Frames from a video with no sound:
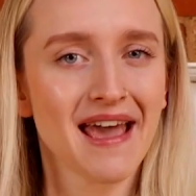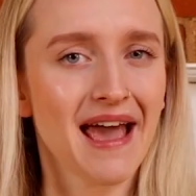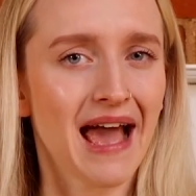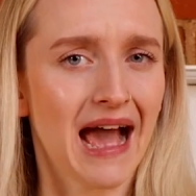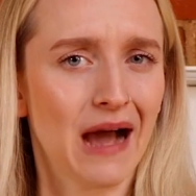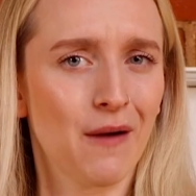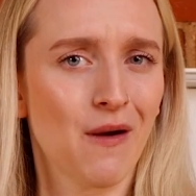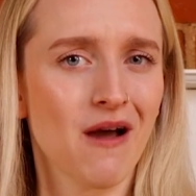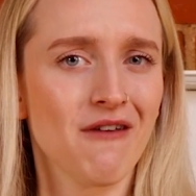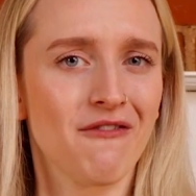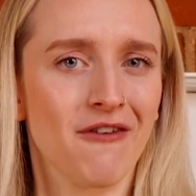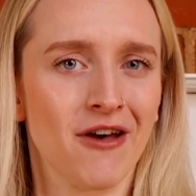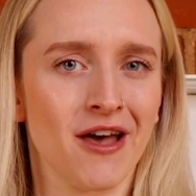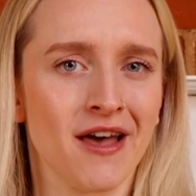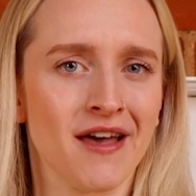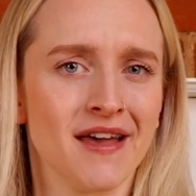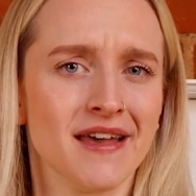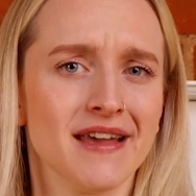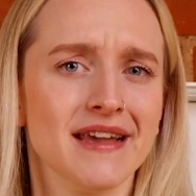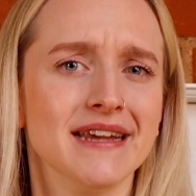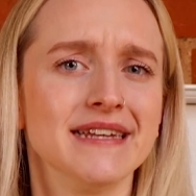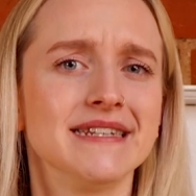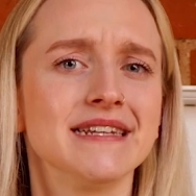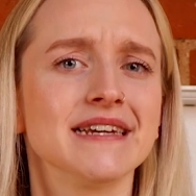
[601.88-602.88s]
However,
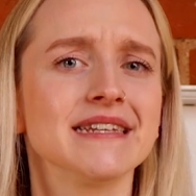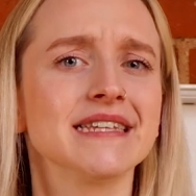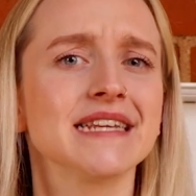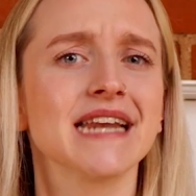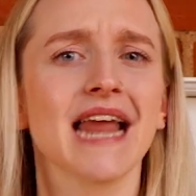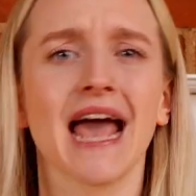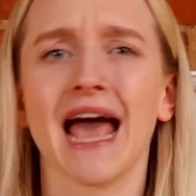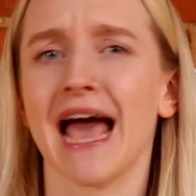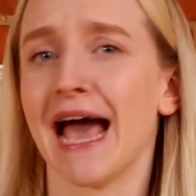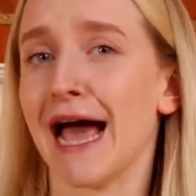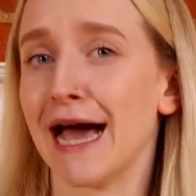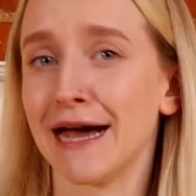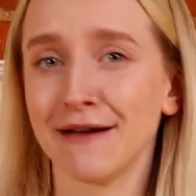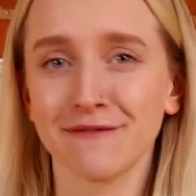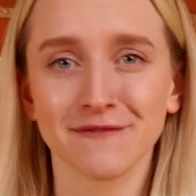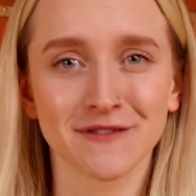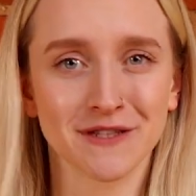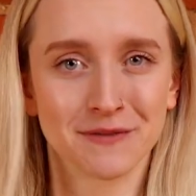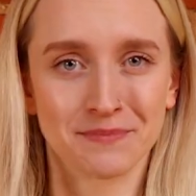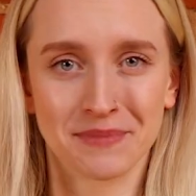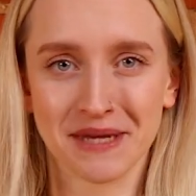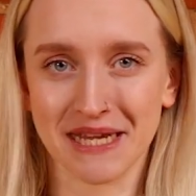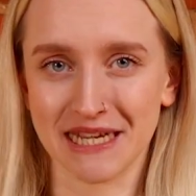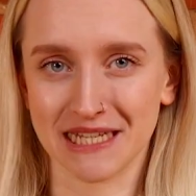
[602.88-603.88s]
it doesn't have
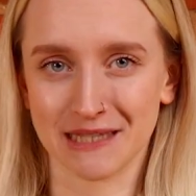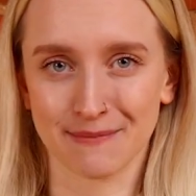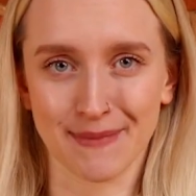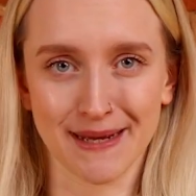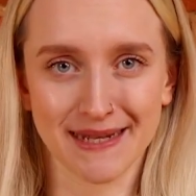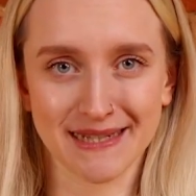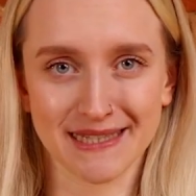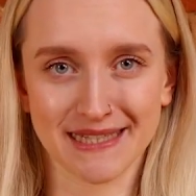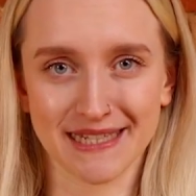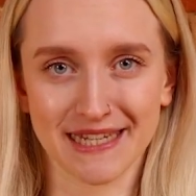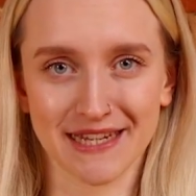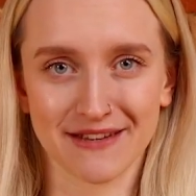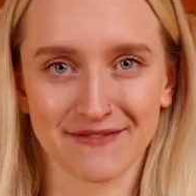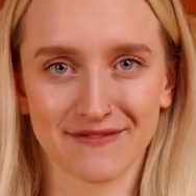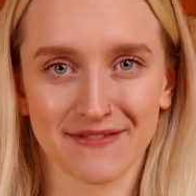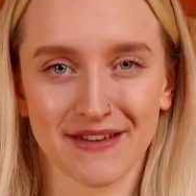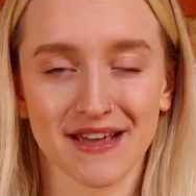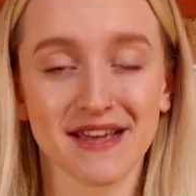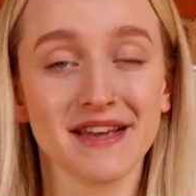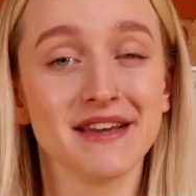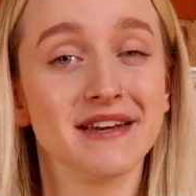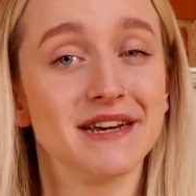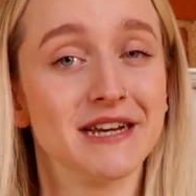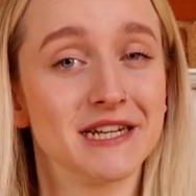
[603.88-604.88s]
to be expensive,
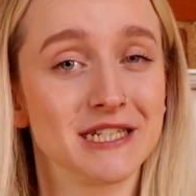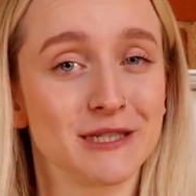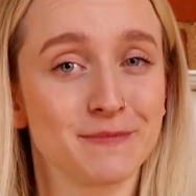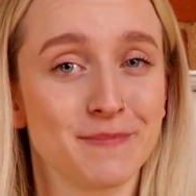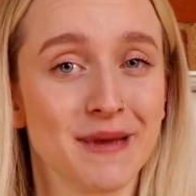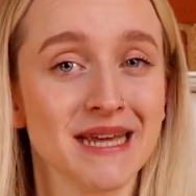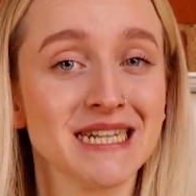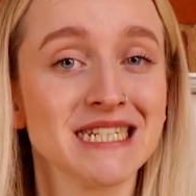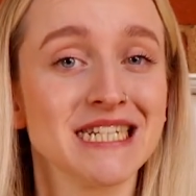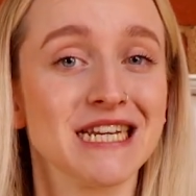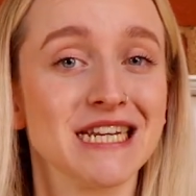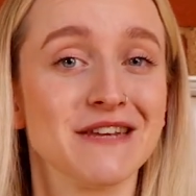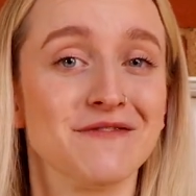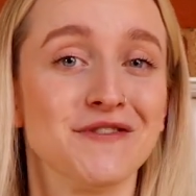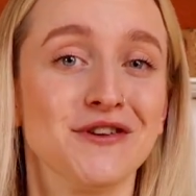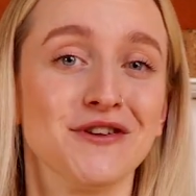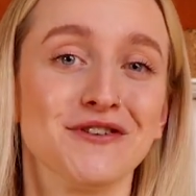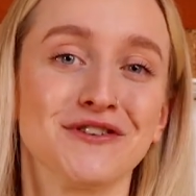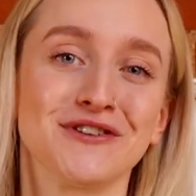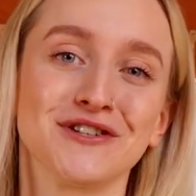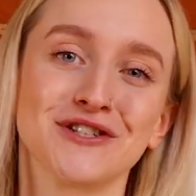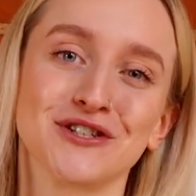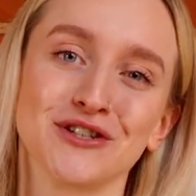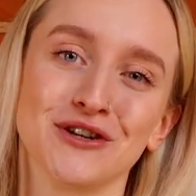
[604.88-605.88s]
especially if you
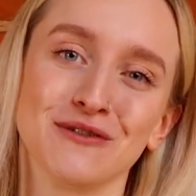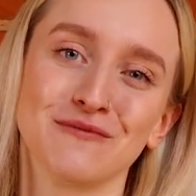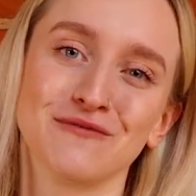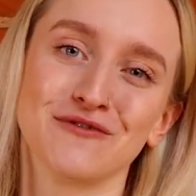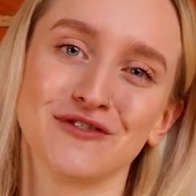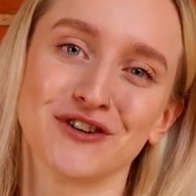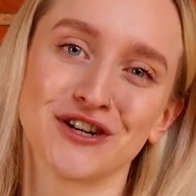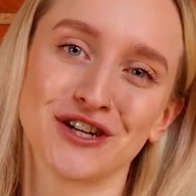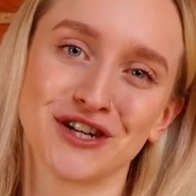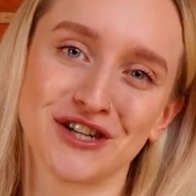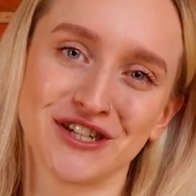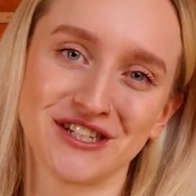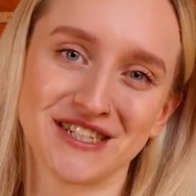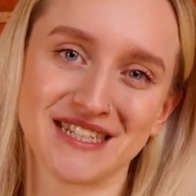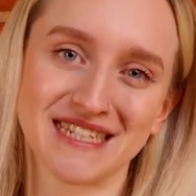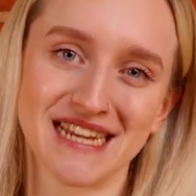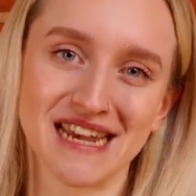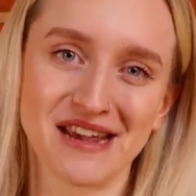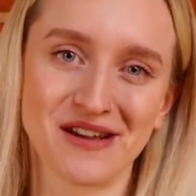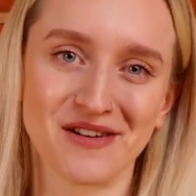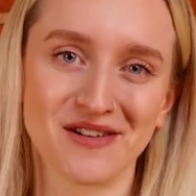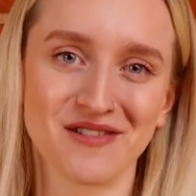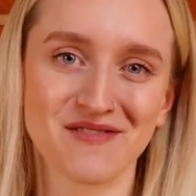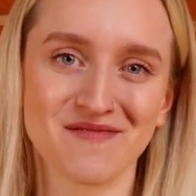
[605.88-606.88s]
can shop for a good
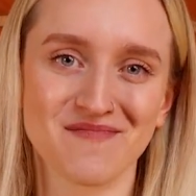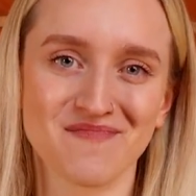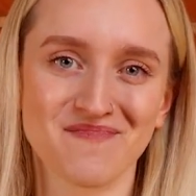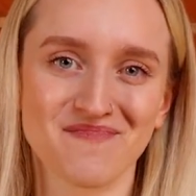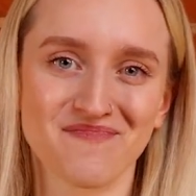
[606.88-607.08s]
deal.